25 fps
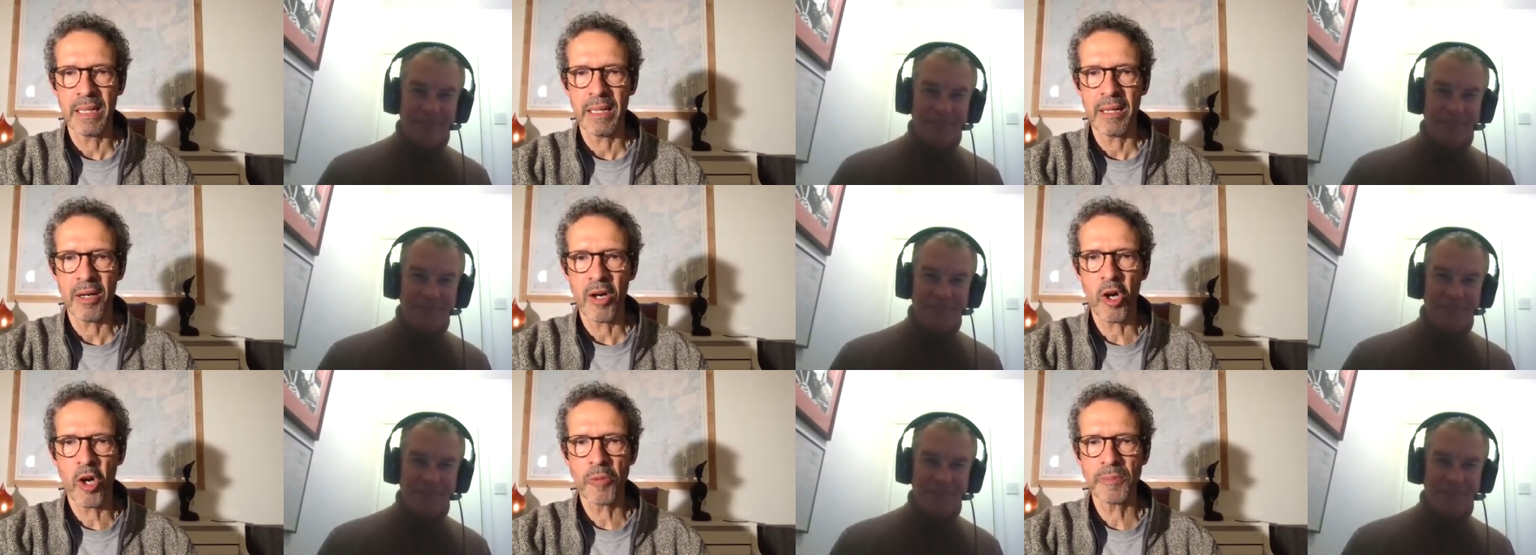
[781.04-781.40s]

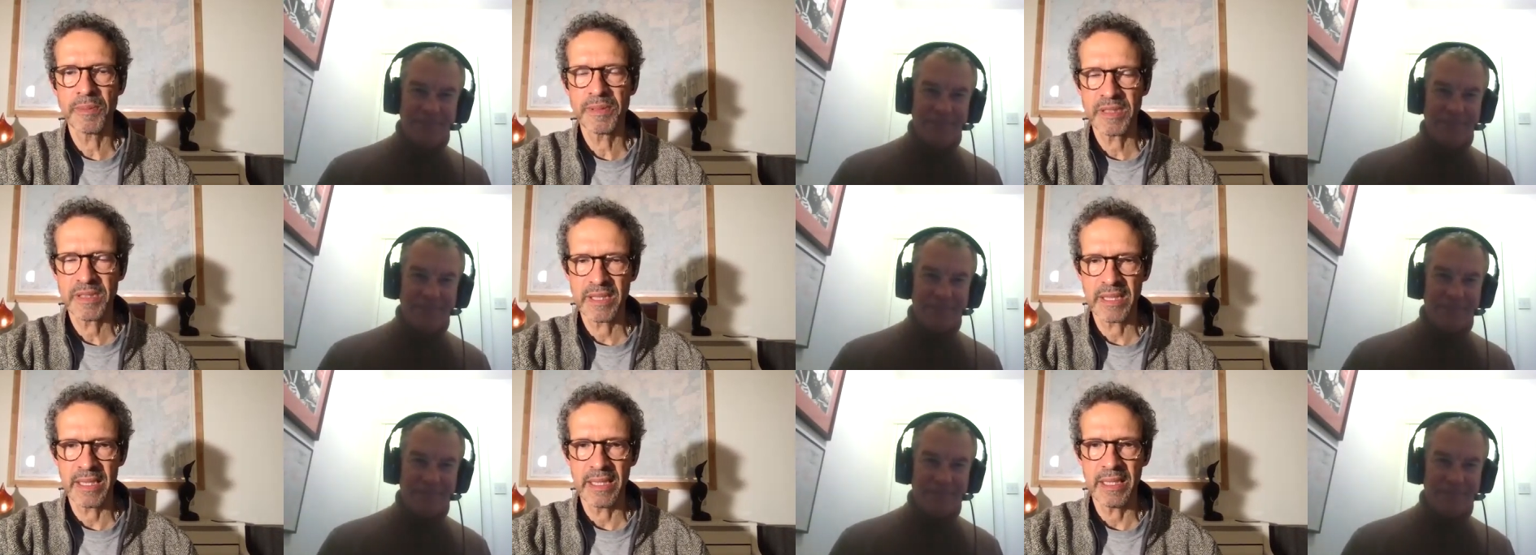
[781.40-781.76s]

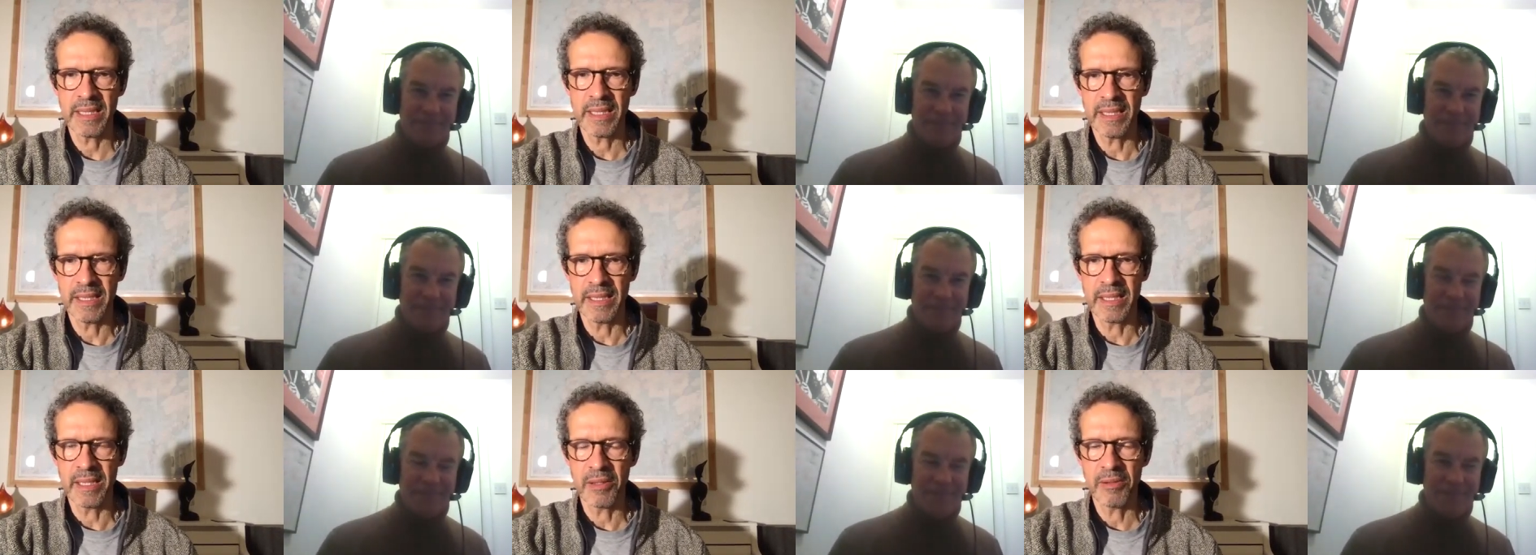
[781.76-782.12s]

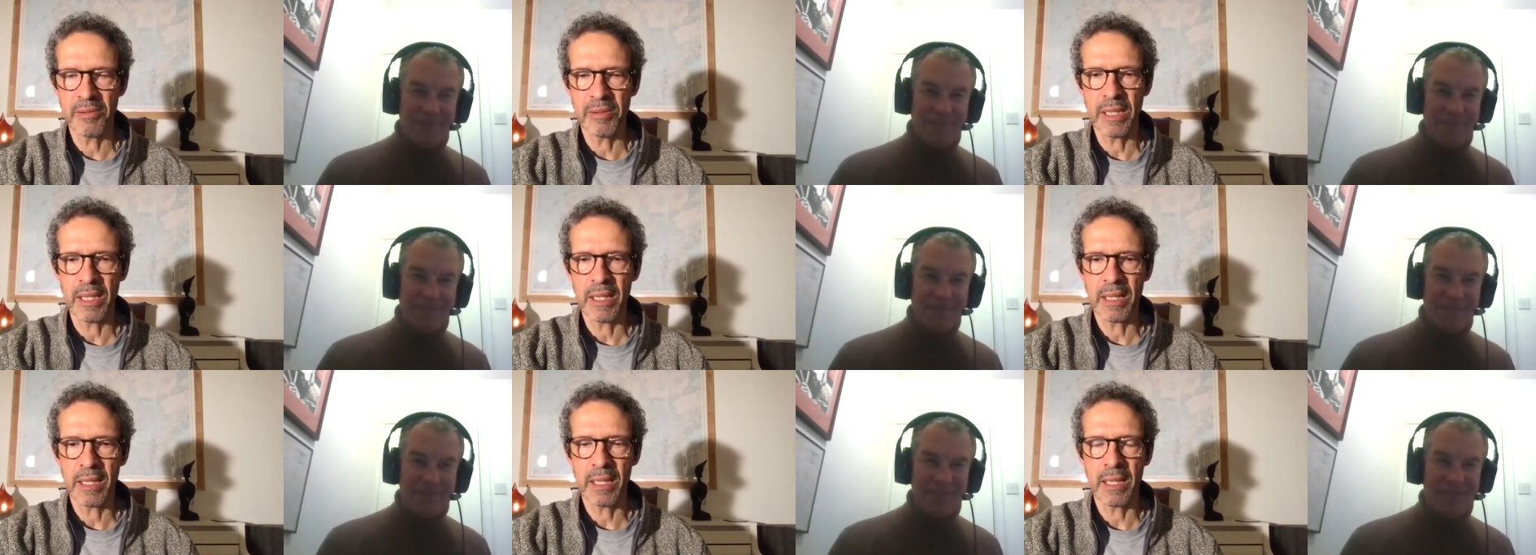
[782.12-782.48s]
Speaker 1: Obviously, you
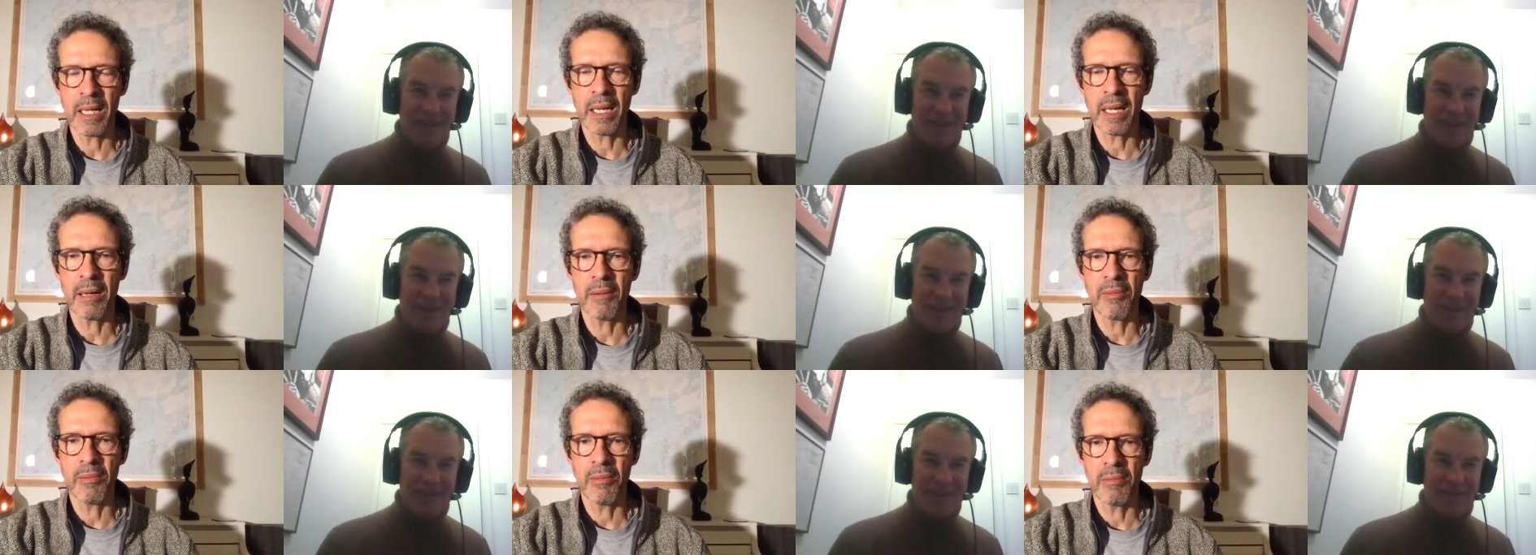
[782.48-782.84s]
know,
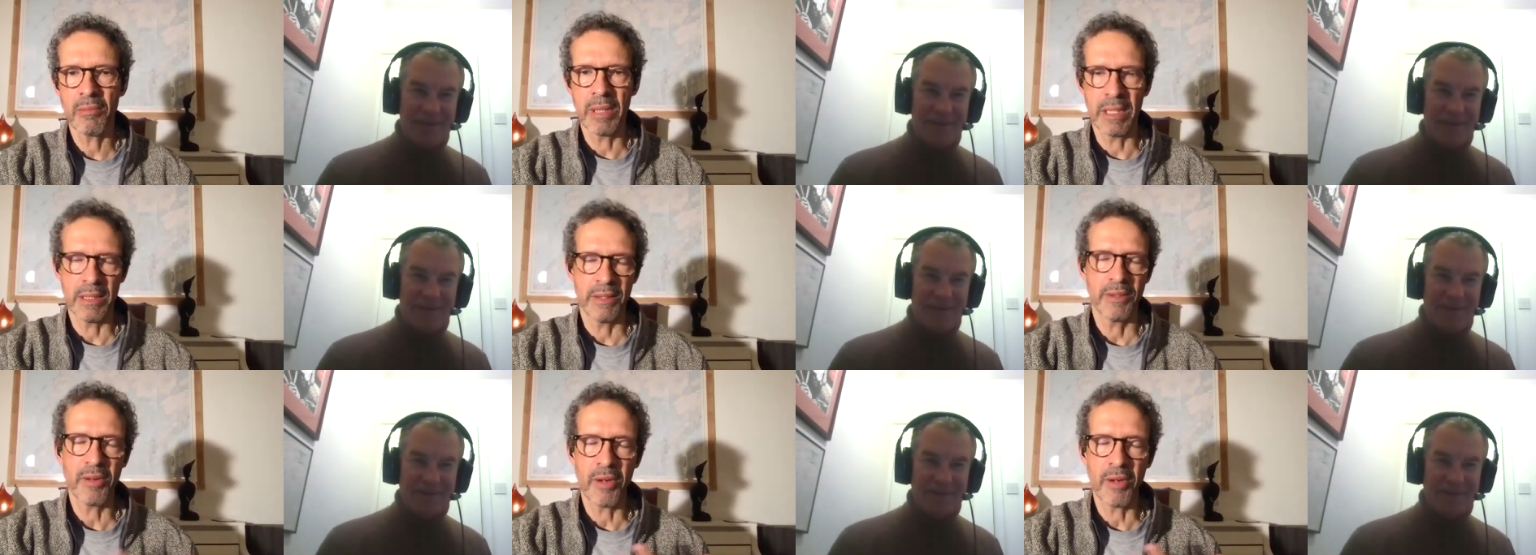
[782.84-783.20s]
well, not